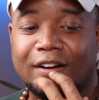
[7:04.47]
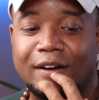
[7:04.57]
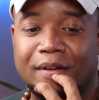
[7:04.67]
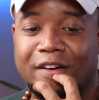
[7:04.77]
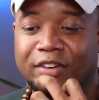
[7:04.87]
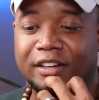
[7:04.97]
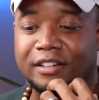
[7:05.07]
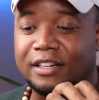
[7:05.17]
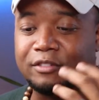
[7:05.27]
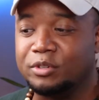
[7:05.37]
You know, I
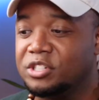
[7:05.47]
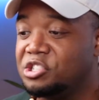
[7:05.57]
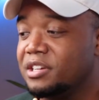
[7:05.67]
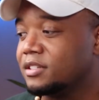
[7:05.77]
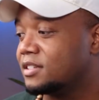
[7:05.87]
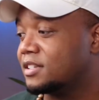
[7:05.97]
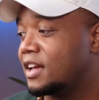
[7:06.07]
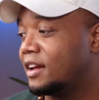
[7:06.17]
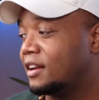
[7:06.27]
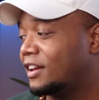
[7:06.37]
fell in love with
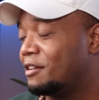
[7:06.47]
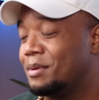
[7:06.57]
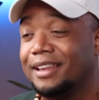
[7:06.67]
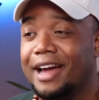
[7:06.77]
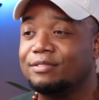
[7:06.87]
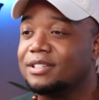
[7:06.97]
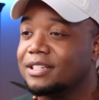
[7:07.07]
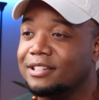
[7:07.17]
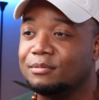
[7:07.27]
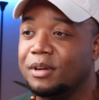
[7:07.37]
Jesus and gave my life
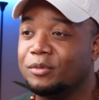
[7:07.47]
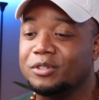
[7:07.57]
to him